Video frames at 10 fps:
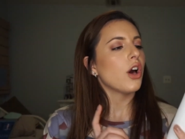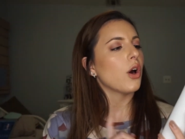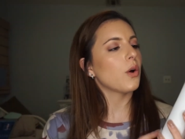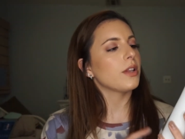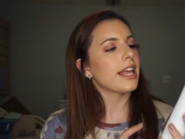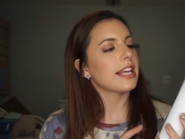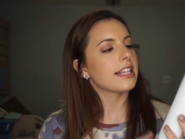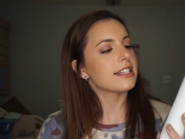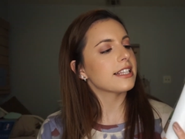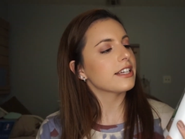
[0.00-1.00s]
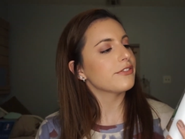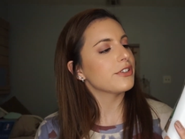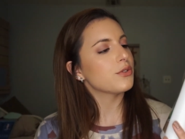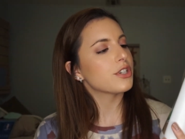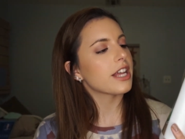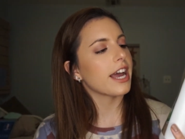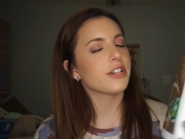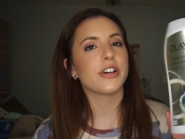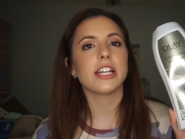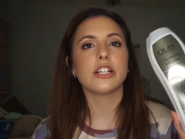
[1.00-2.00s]
Olay Cleansing Infusion
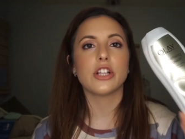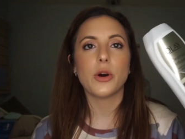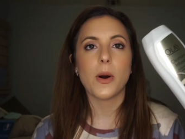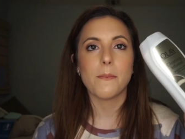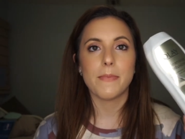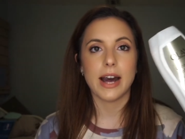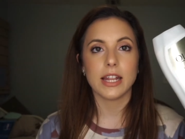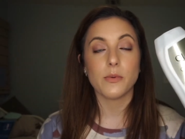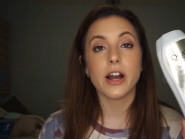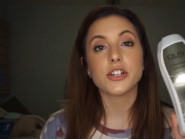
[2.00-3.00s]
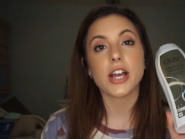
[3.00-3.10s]
Hydrating Glow Body Wash.